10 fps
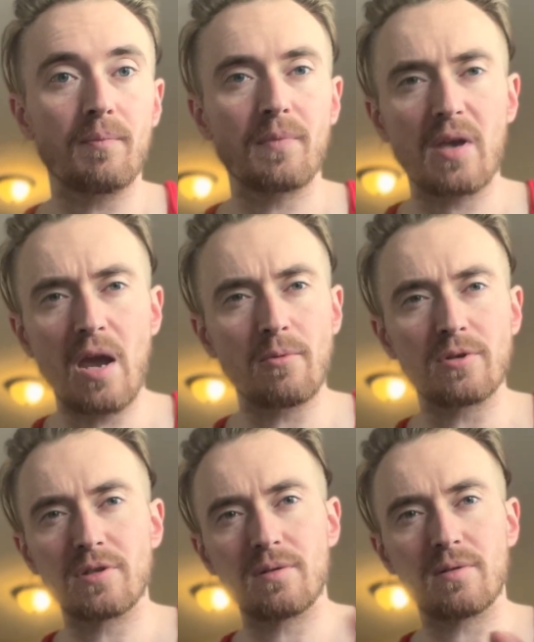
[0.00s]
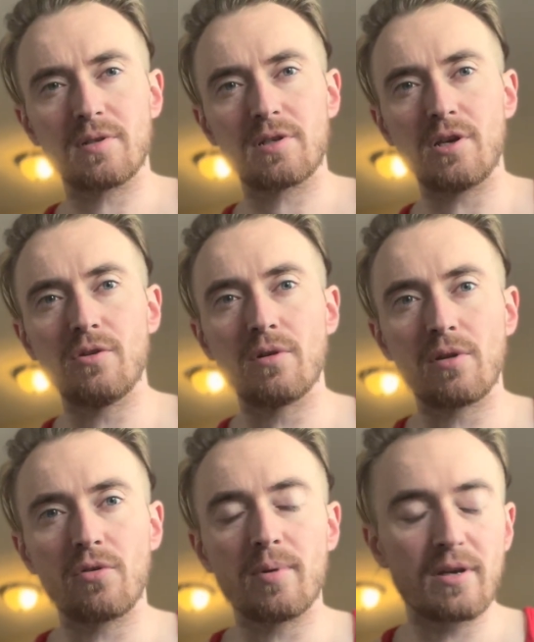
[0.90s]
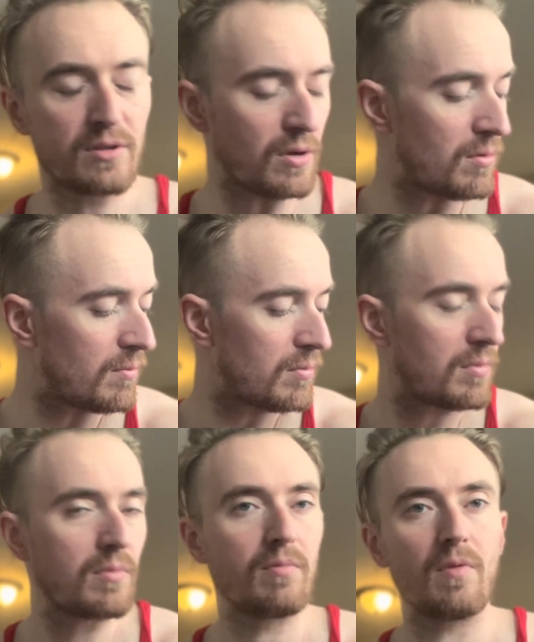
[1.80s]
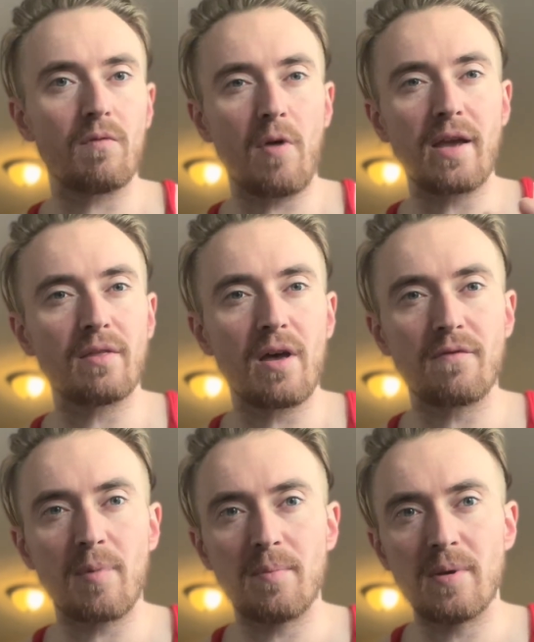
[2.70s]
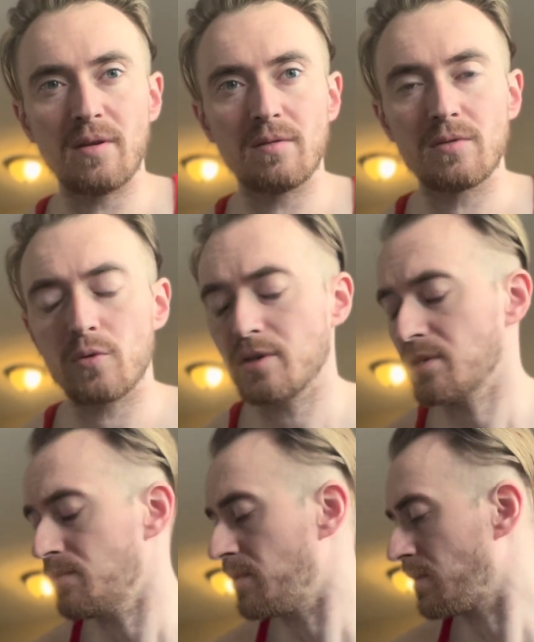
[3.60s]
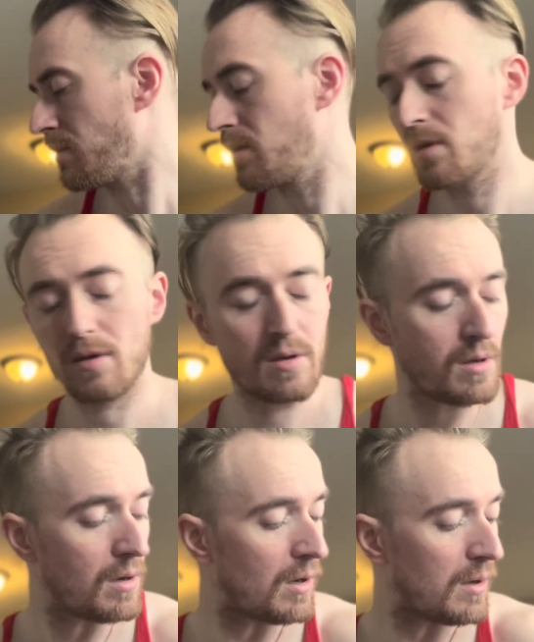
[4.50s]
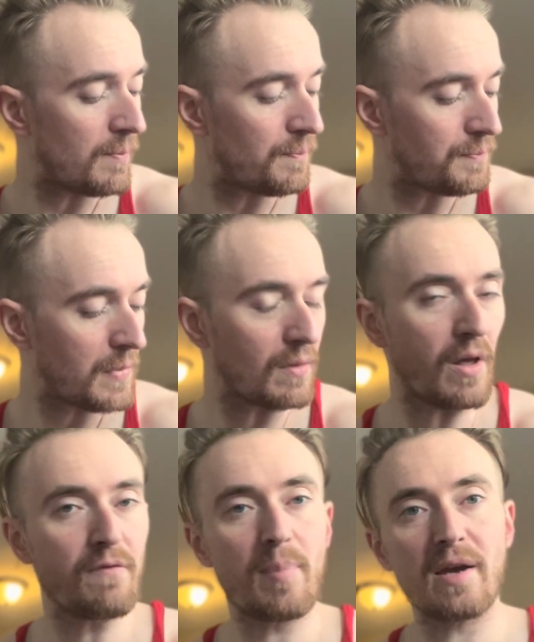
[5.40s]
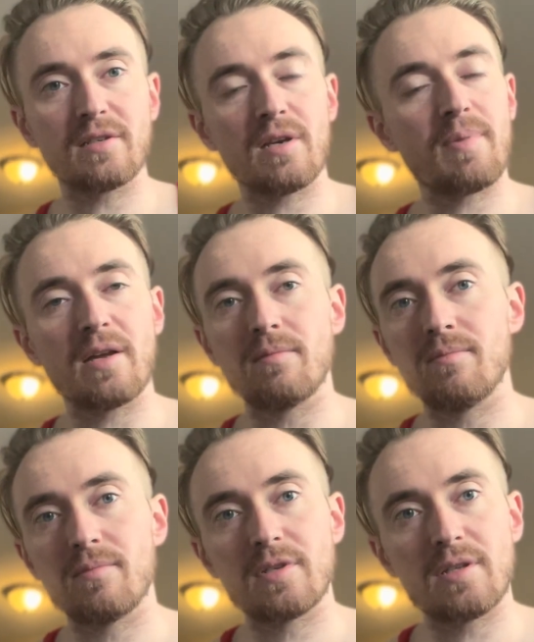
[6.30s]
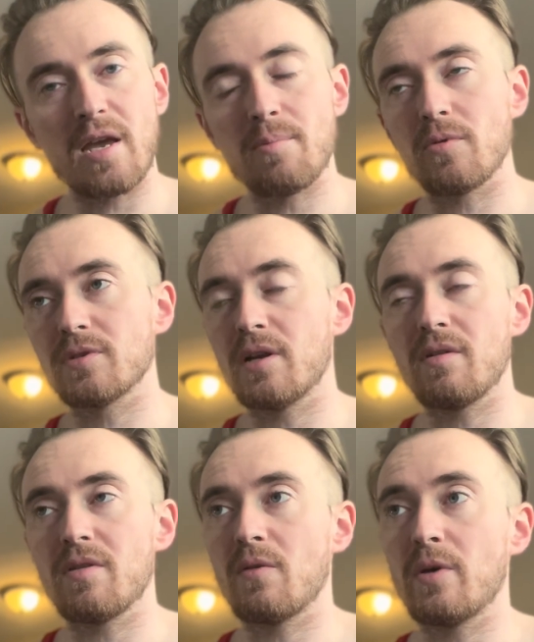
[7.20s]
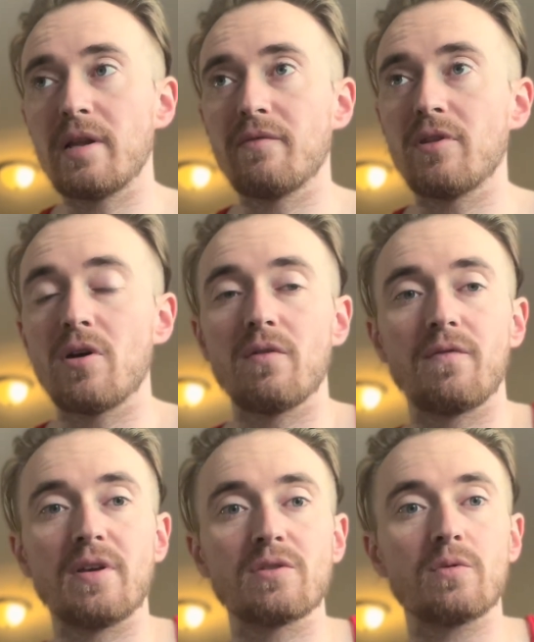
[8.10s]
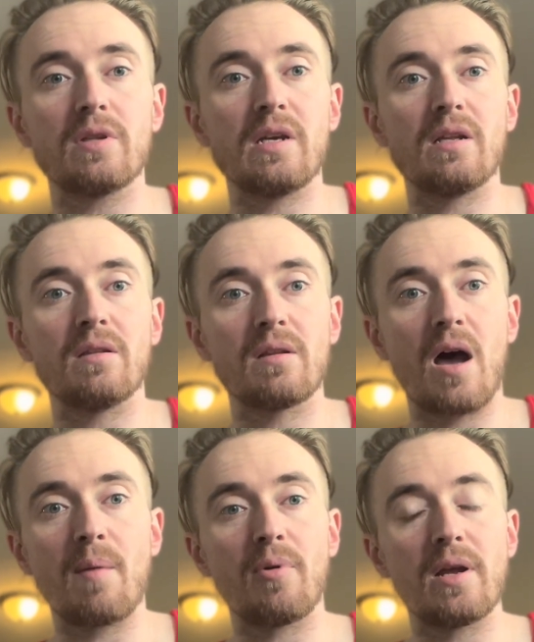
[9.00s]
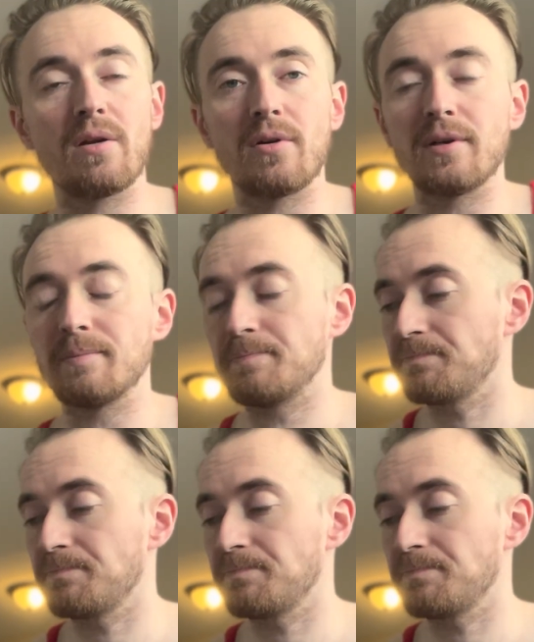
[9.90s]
Camera's skewed a little bit, so right and left might be twisted, but left bicep had staples and everything. We didn't even know if this would need operated on.